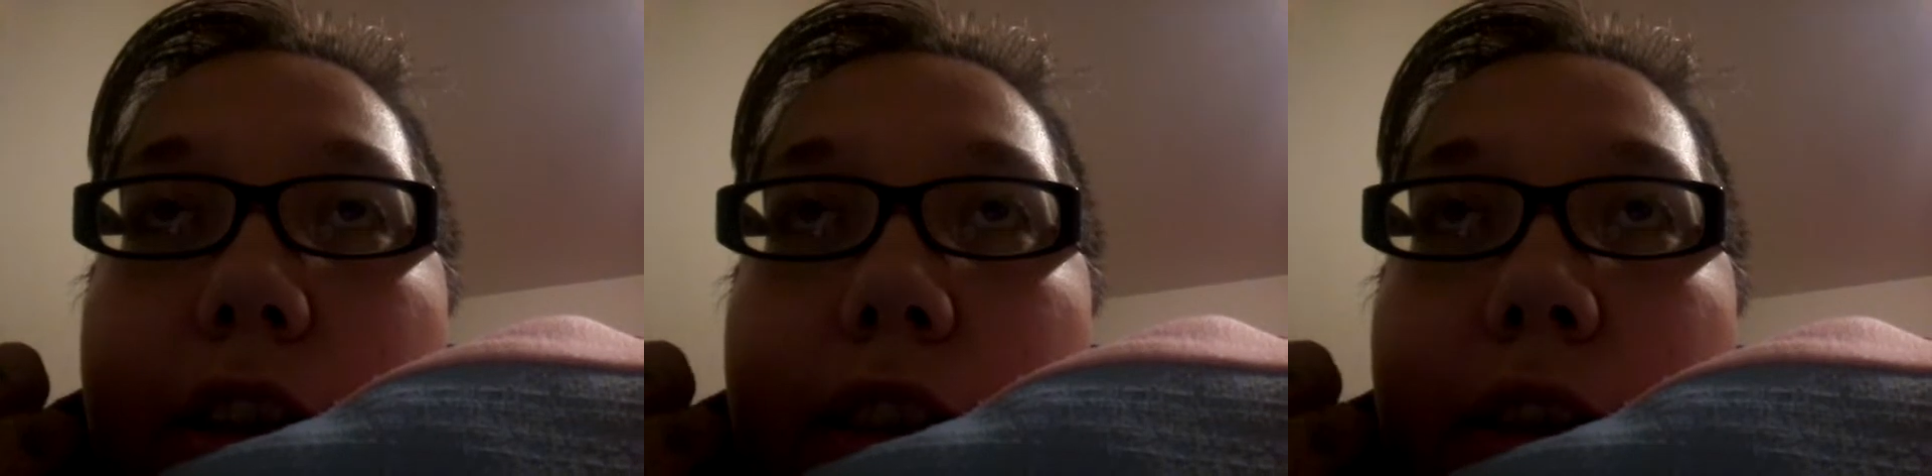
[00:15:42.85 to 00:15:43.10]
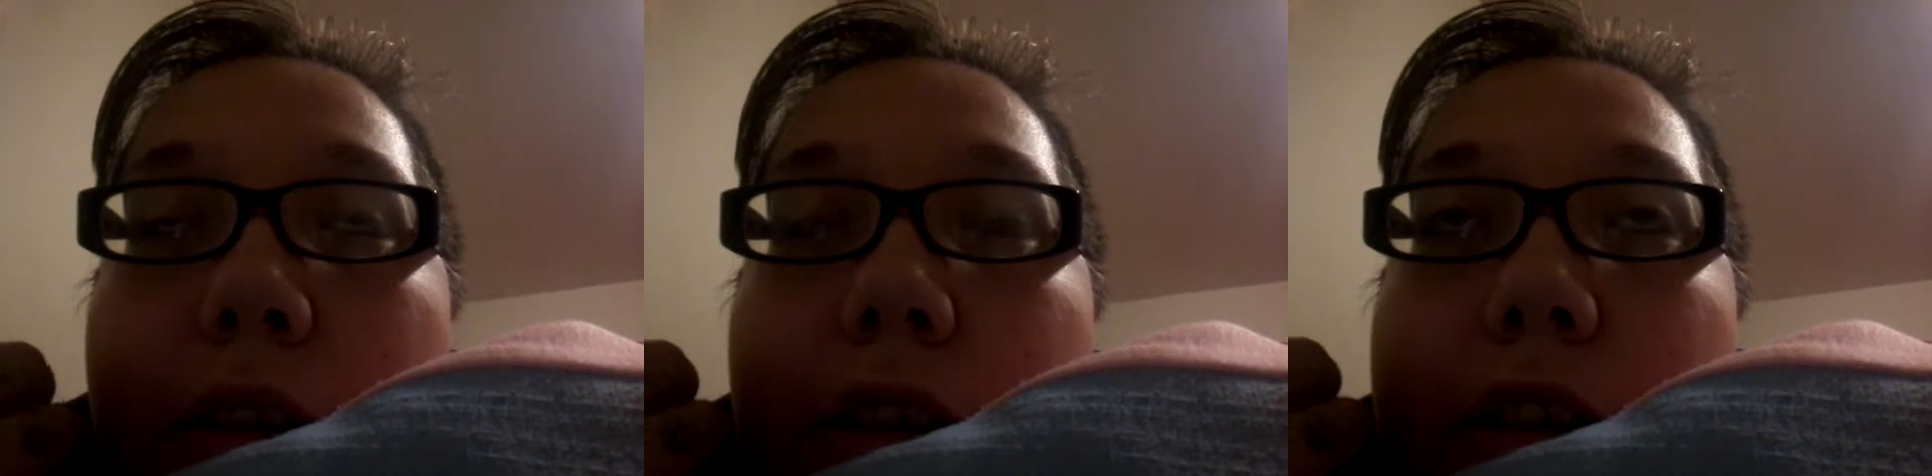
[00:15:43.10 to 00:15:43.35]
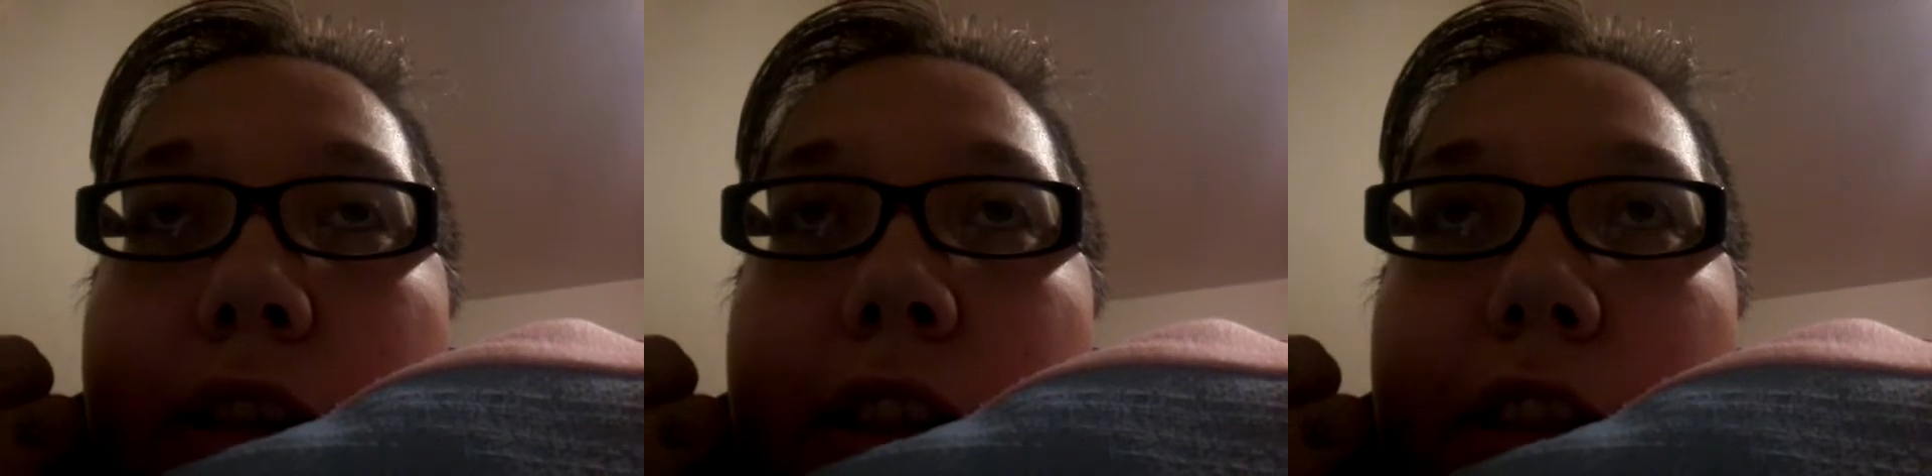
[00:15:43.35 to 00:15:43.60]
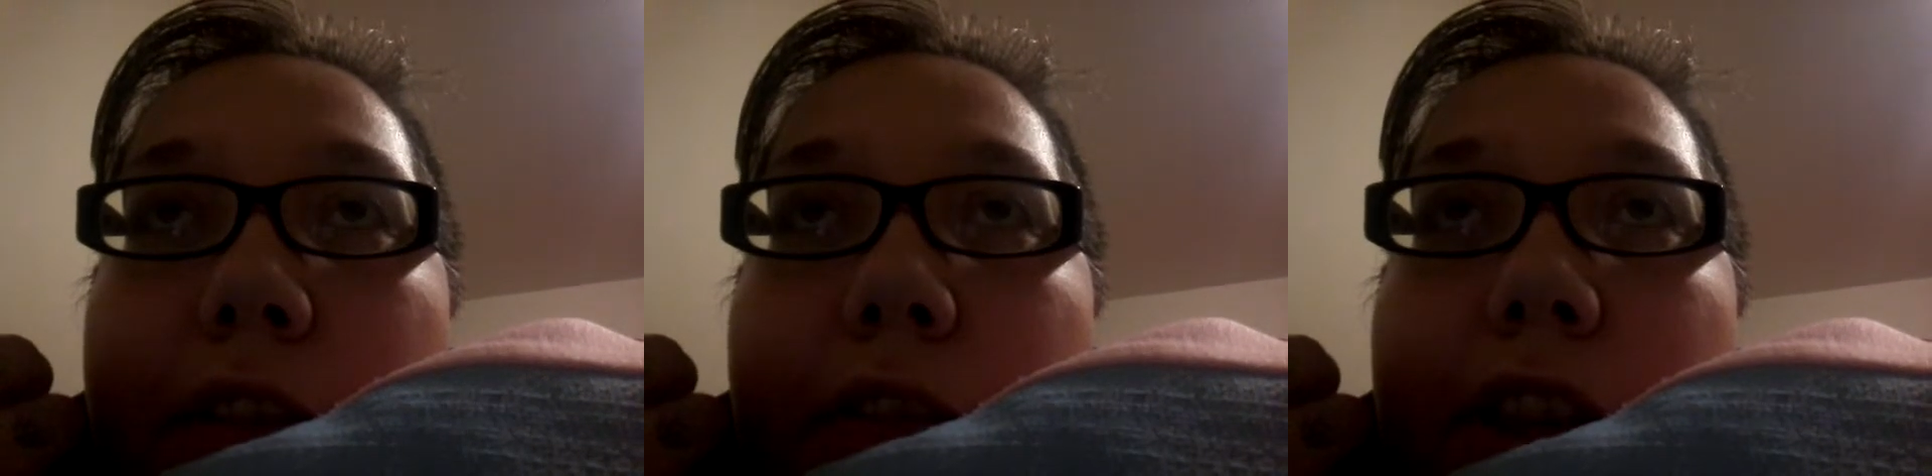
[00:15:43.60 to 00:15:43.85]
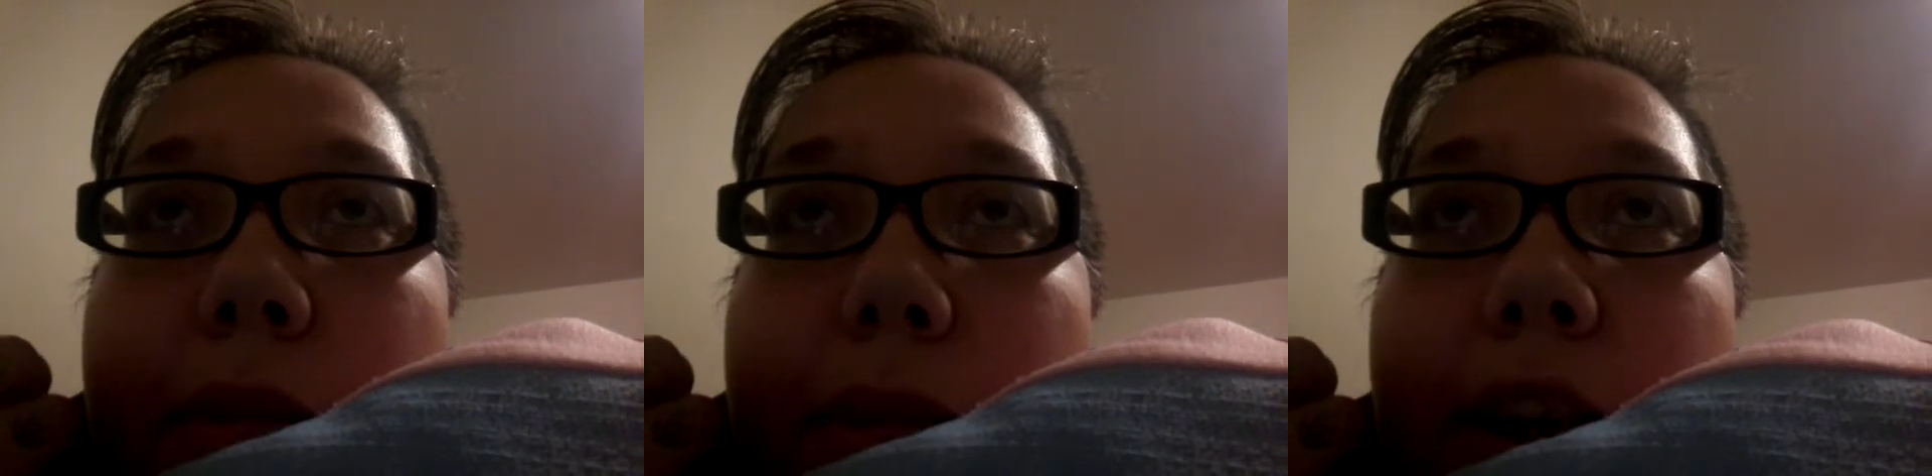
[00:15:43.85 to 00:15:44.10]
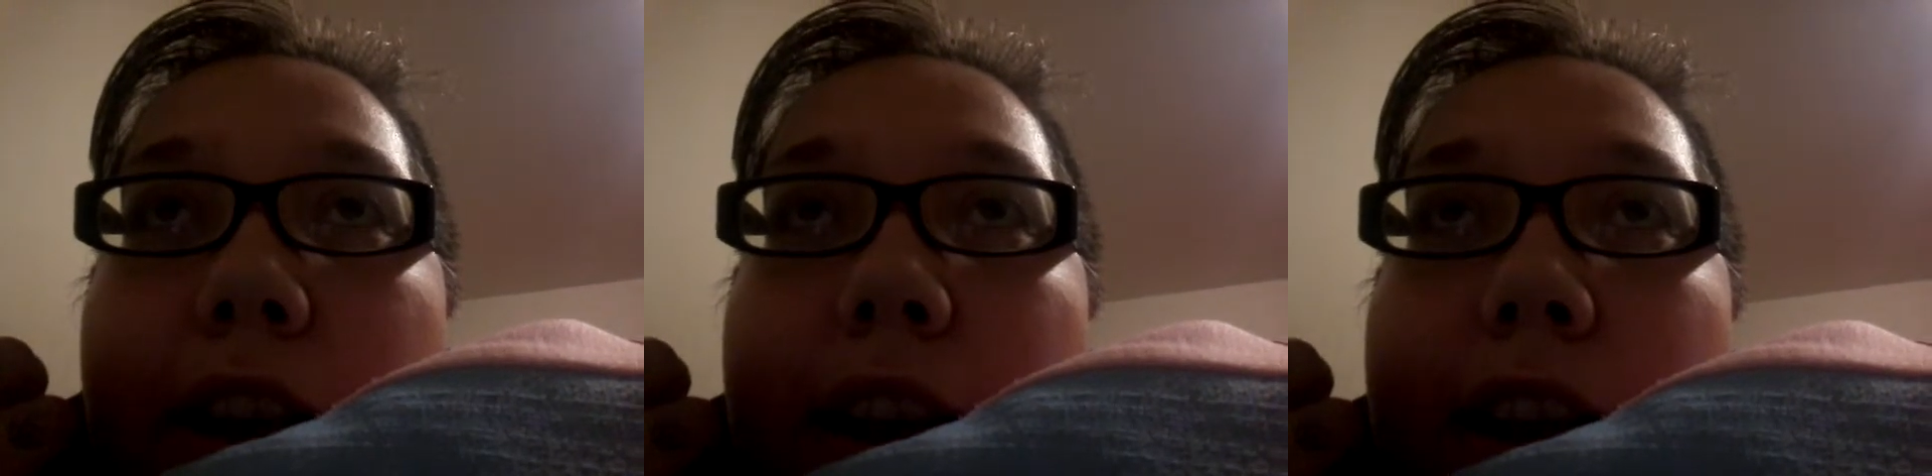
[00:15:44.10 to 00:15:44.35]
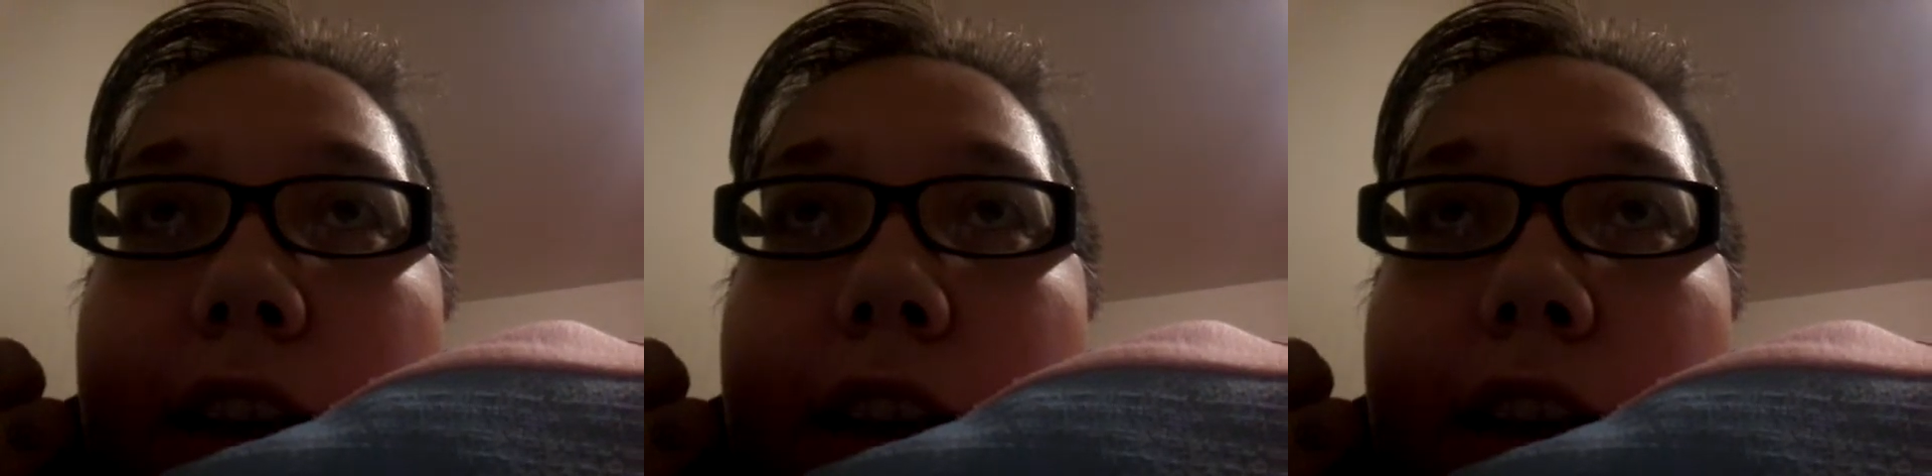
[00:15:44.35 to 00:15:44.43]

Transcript: The only sense of family I